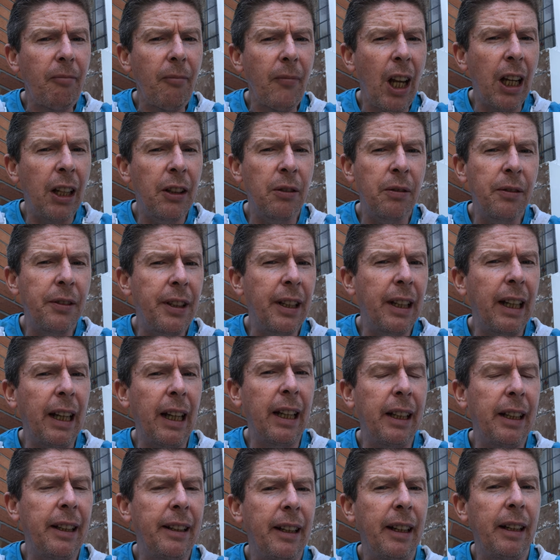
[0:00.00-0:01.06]
I don't think
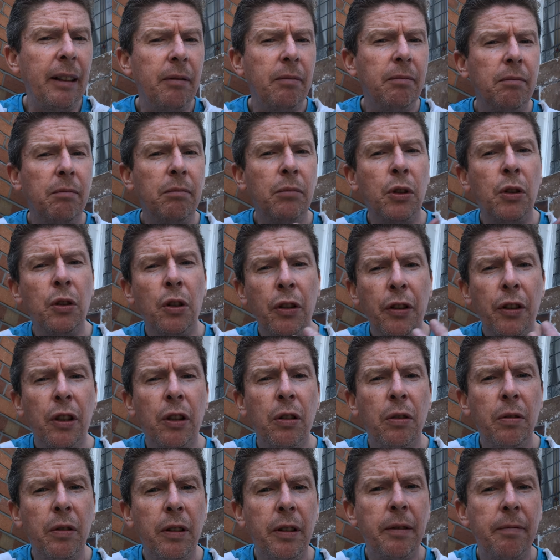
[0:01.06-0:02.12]
anything was
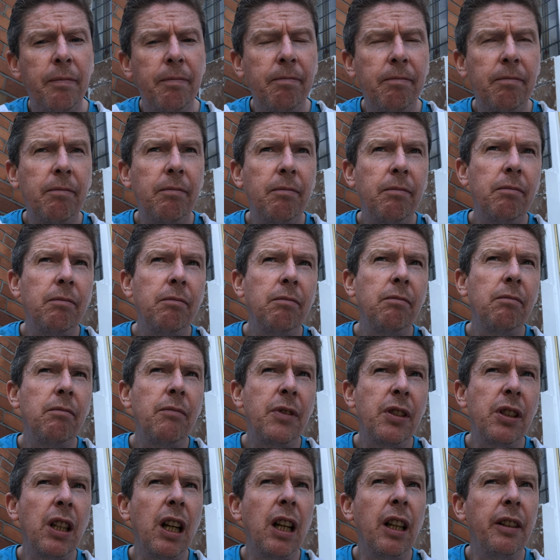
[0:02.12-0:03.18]
undercoated,
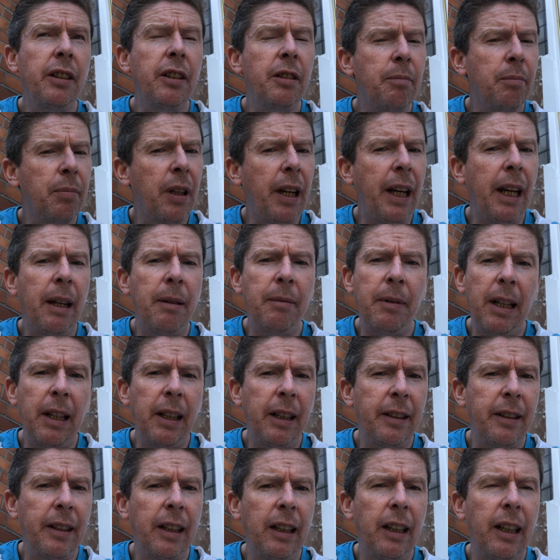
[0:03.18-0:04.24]
sanded, primed,
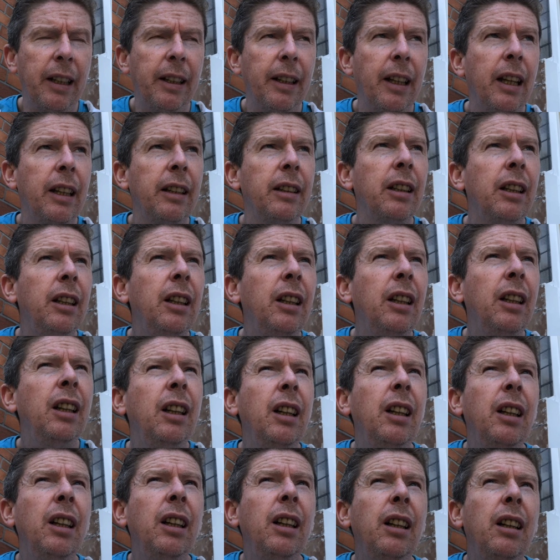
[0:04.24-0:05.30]
anything like that.
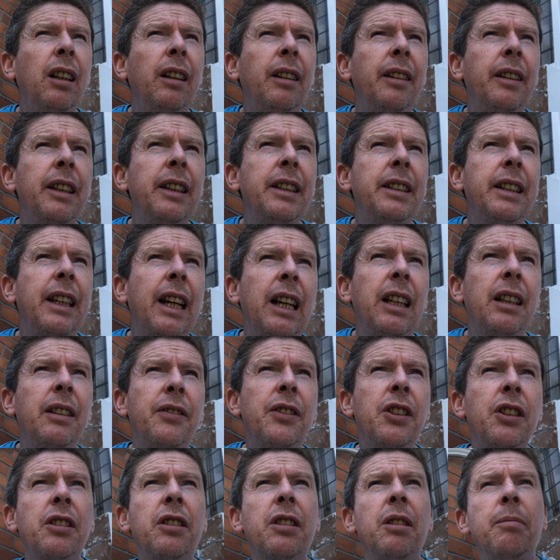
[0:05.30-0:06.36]
These guys have
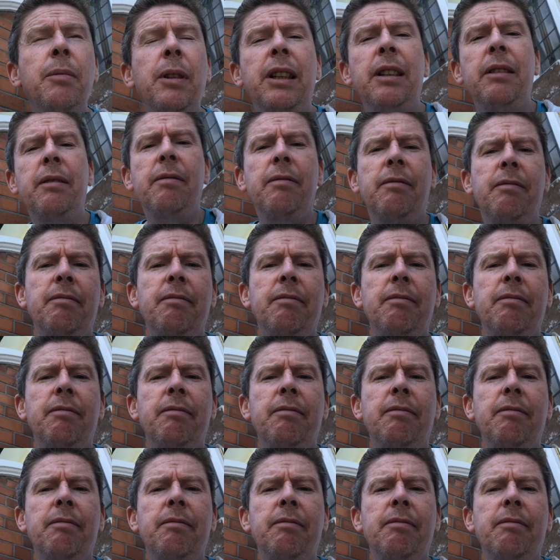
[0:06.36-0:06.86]
just come in,